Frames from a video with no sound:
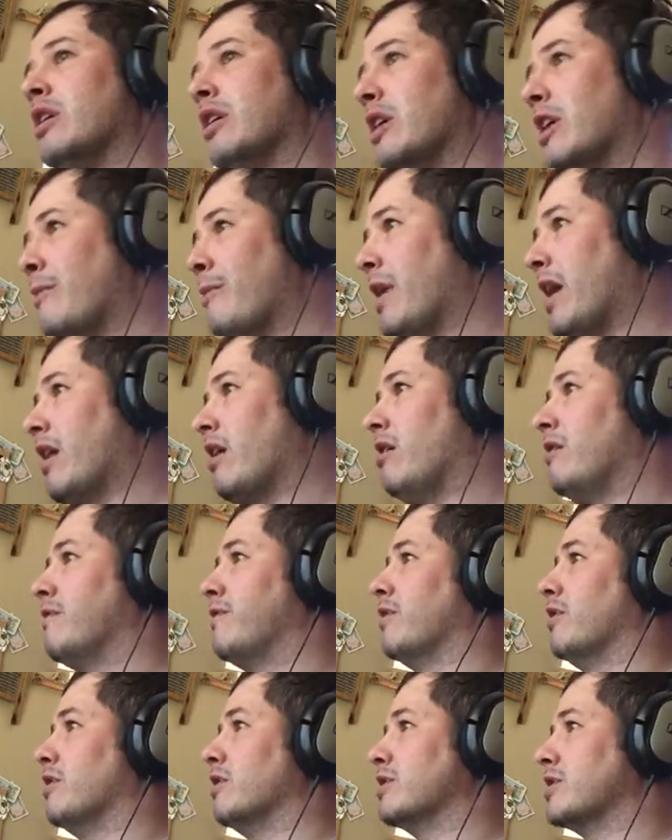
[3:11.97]
Get a man on
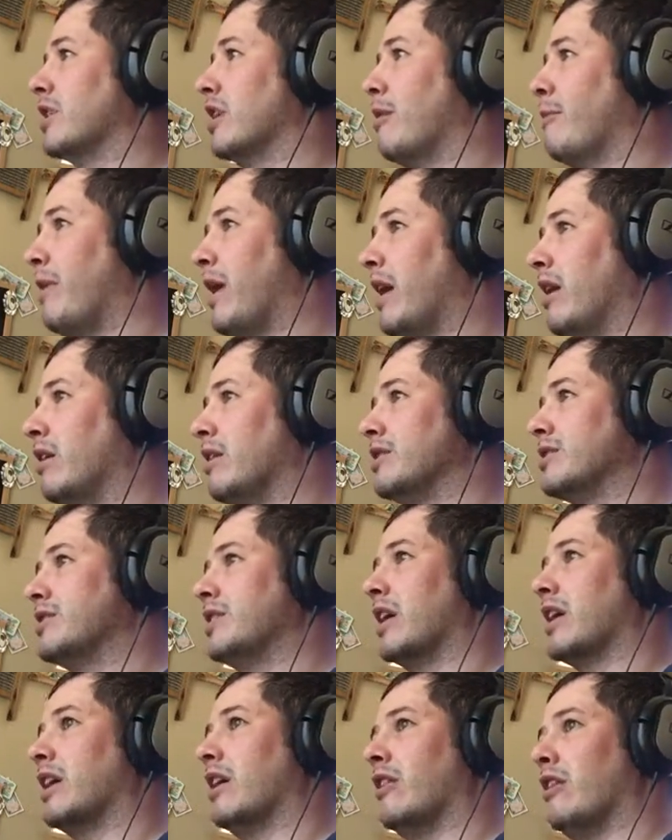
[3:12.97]
first, get a man on
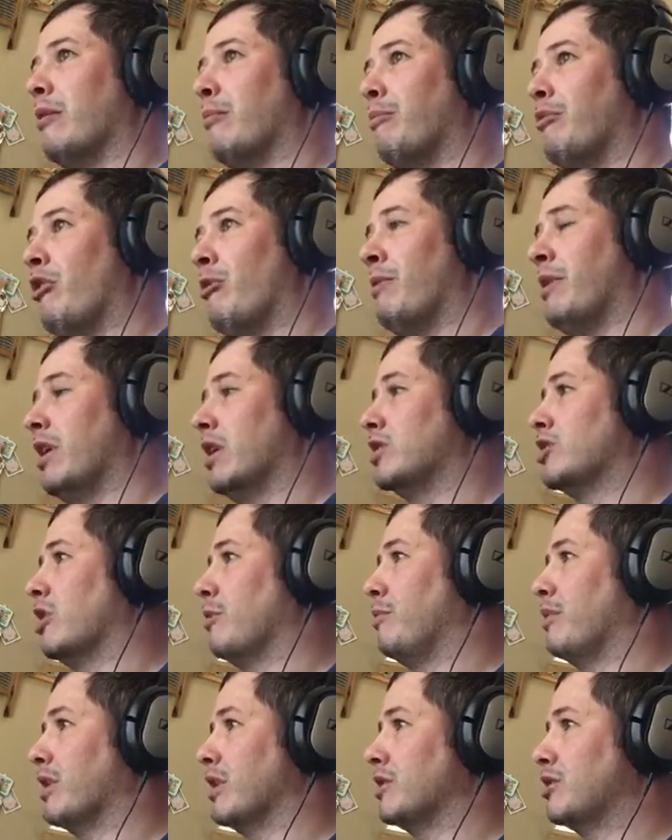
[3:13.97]
second, and then boom, hit a
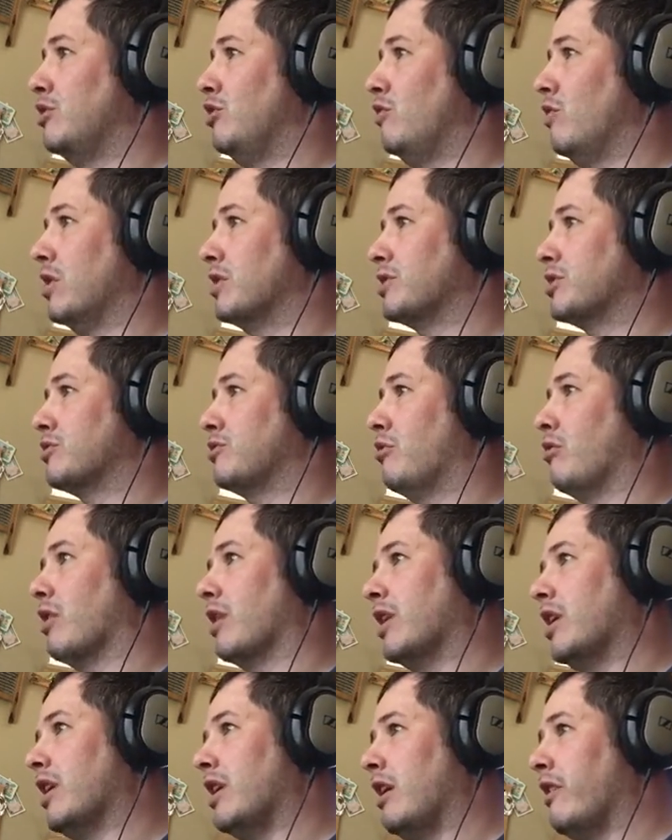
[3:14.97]
triple, get 2 runs
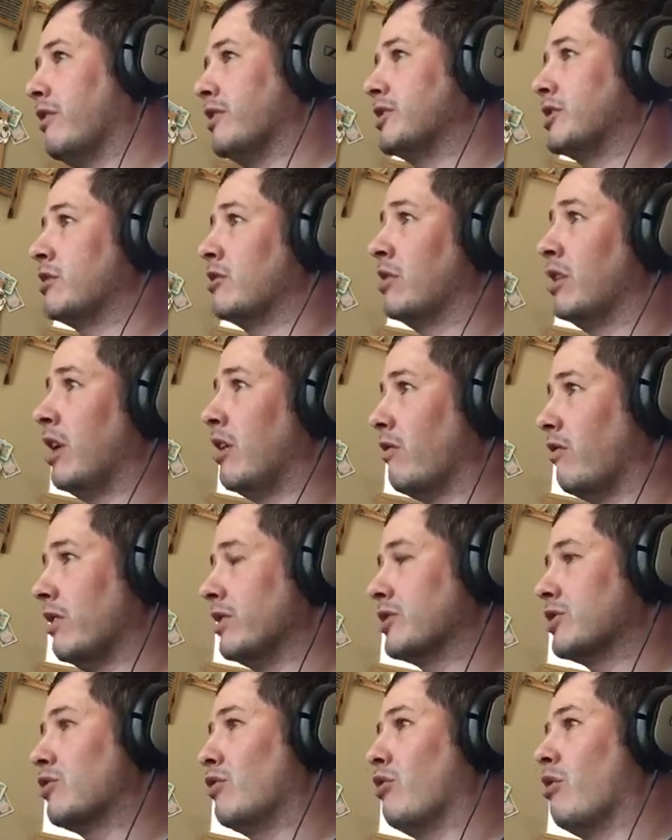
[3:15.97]
score, get another single, another
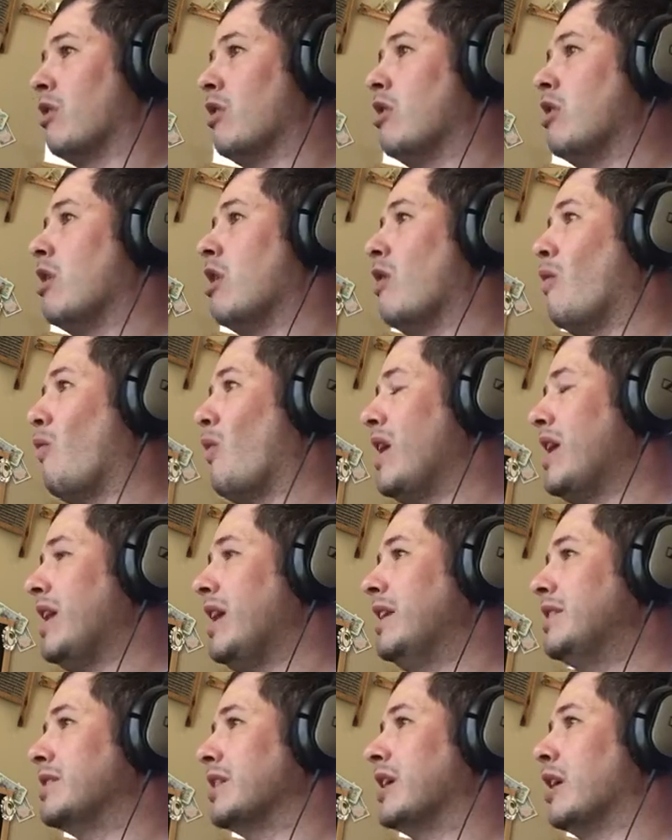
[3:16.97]
run score. We
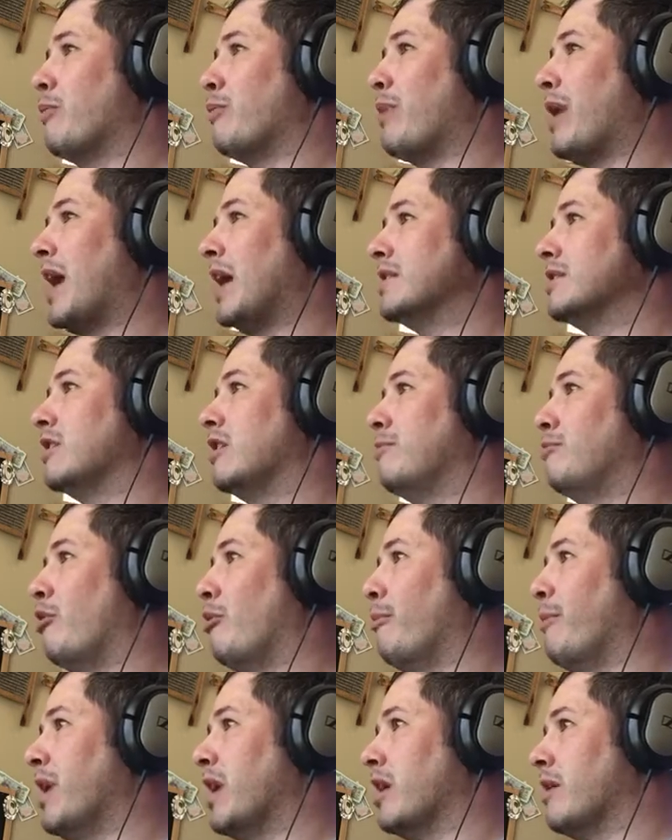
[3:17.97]
need to get positive
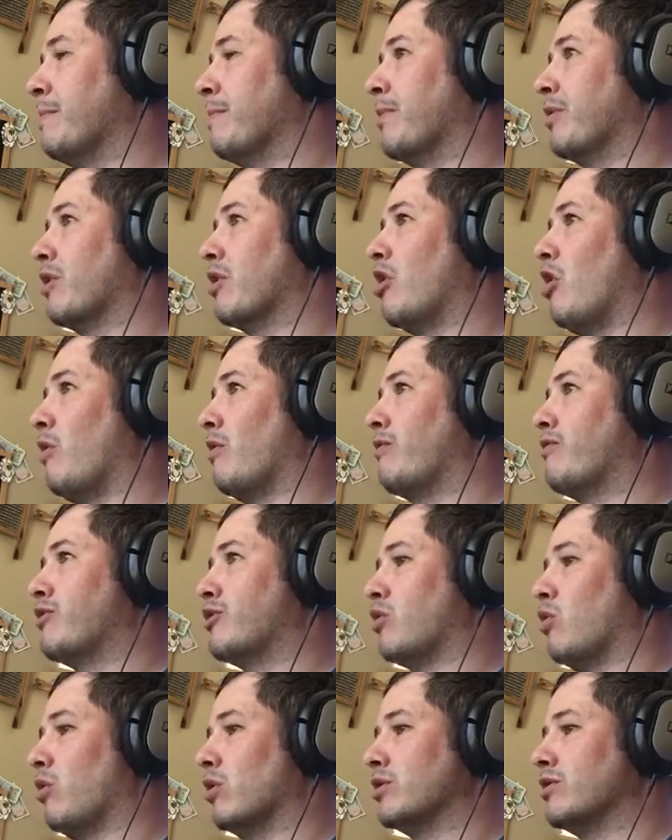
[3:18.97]
momentum going
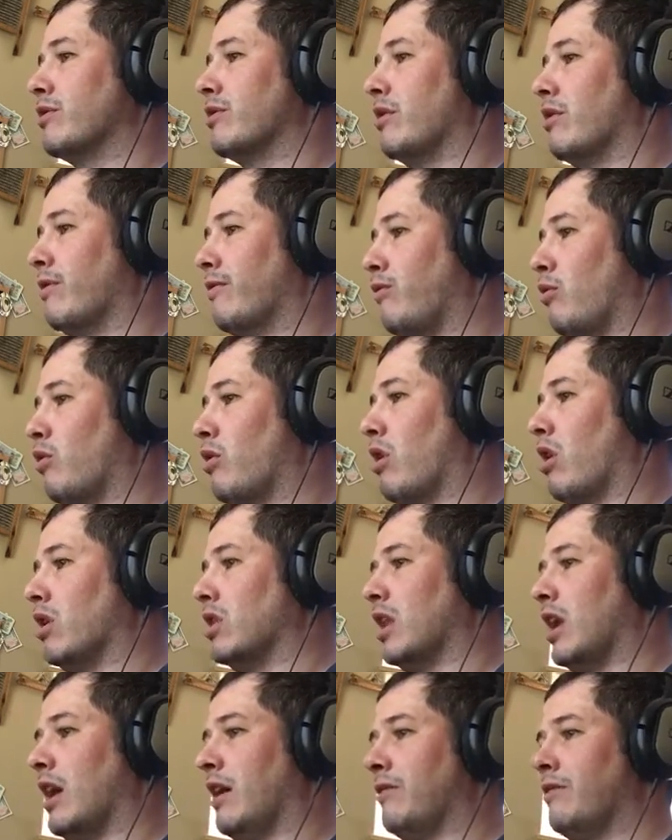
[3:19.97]
towards or for our
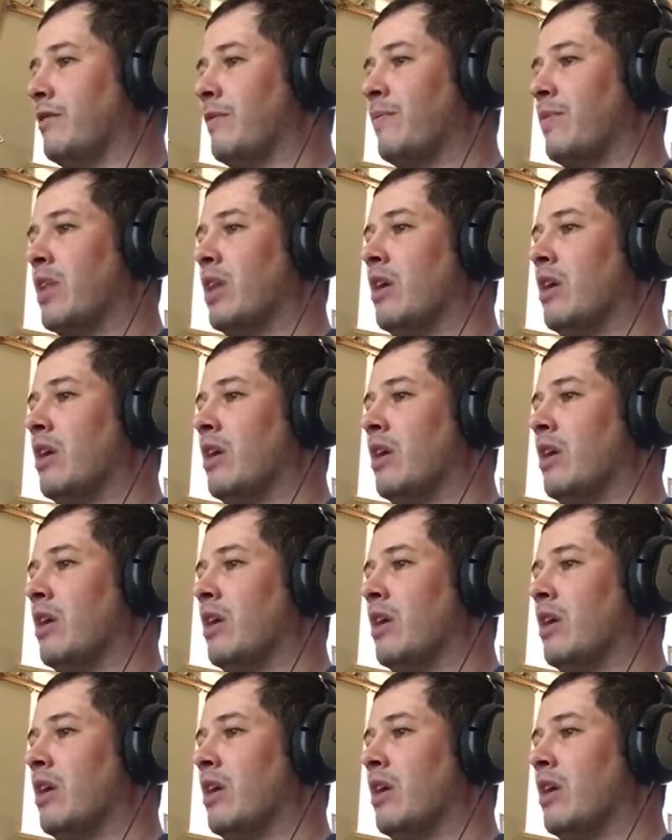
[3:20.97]
life.